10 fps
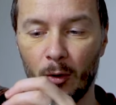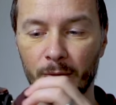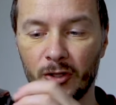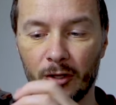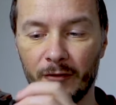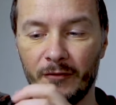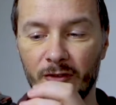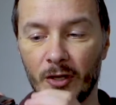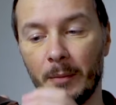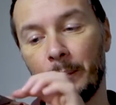up to the
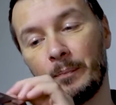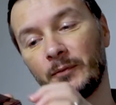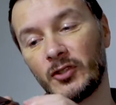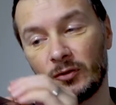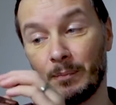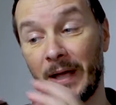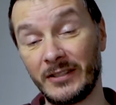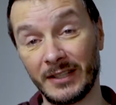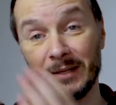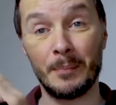
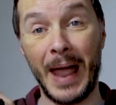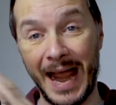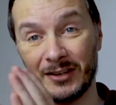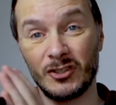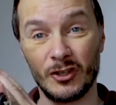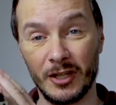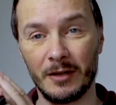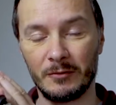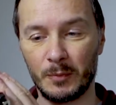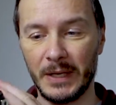basically back to
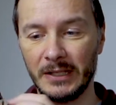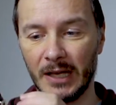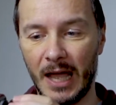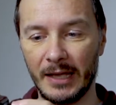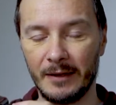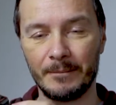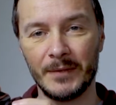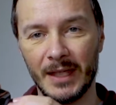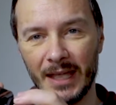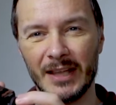the Speedlight,
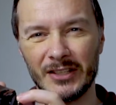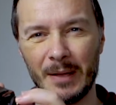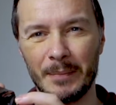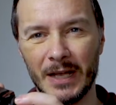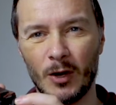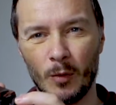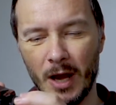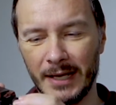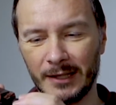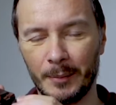it can be a
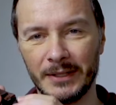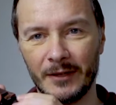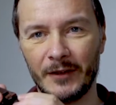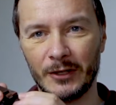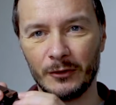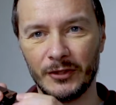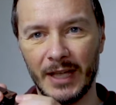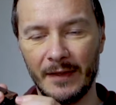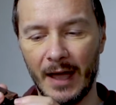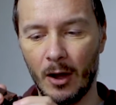little bit difficult to
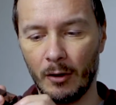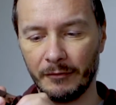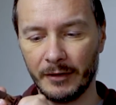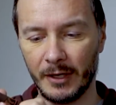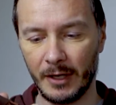get that off.